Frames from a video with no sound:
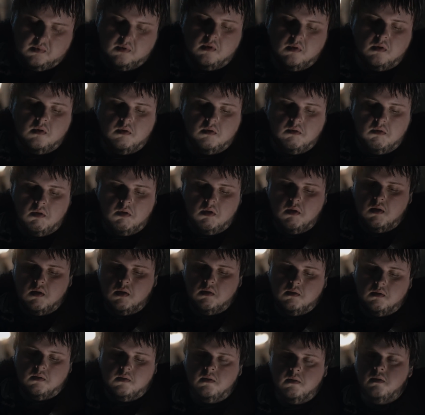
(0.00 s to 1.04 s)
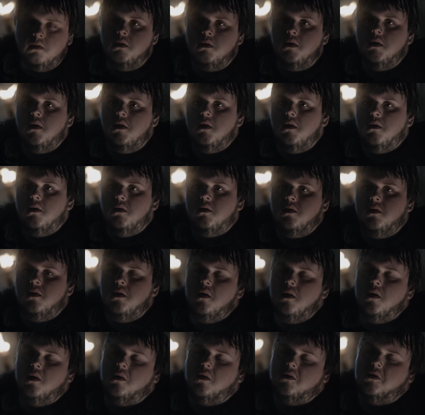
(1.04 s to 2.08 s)
Heavyset Guy tells him that he had to choose
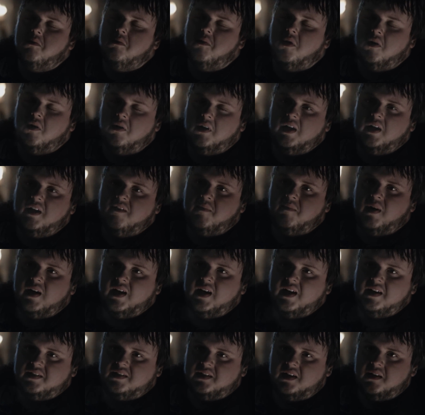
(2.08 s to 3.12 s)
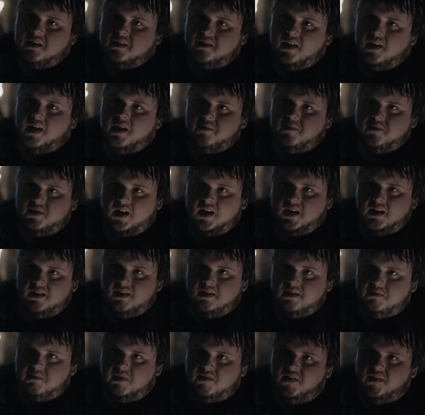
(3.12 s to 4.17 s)
between going to the wall or getting killed by his